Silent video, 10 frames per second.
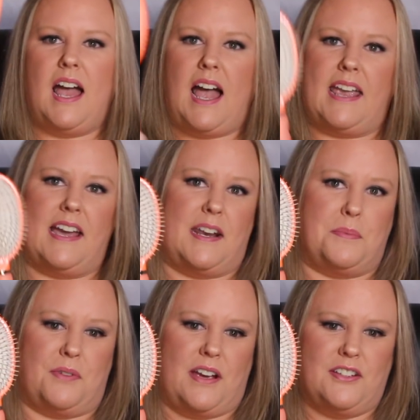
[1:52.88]
I got a
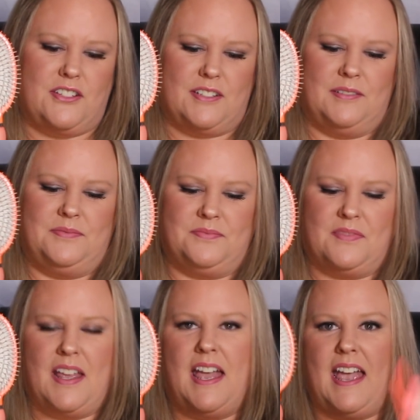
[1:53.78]
brush
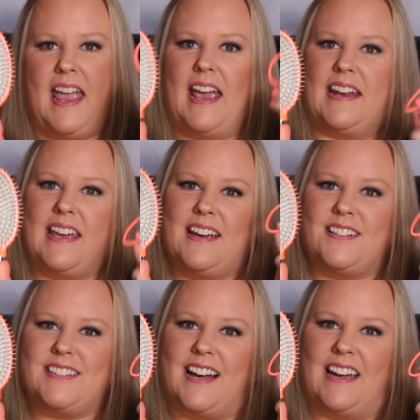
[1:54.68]
and a
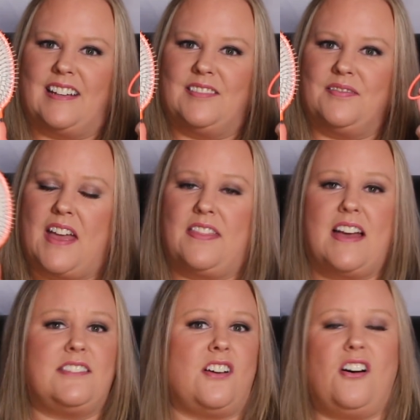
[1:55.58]
hair tie, and
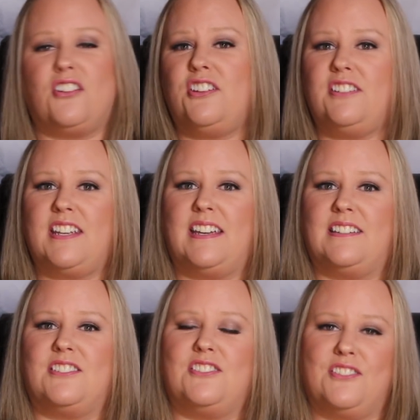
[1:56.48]
that's all you
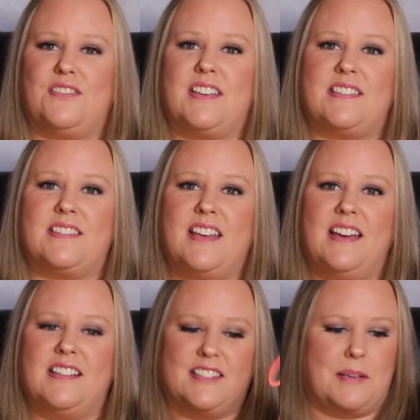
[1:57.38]
need to do this
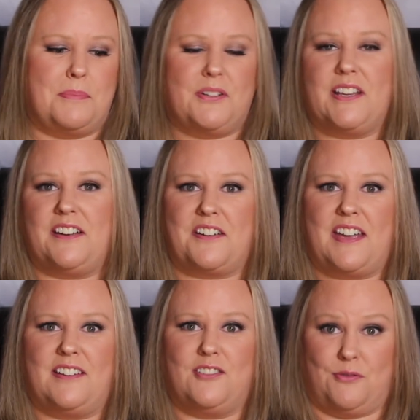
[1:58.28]
simple hair
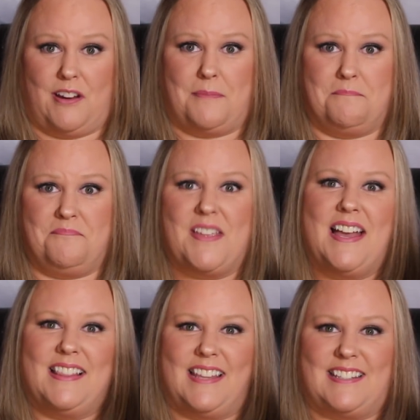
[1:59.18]
trim.
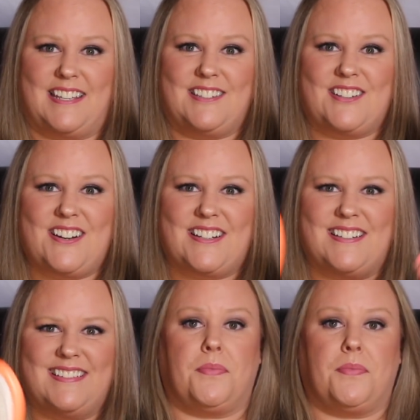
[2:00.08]
Let's get started.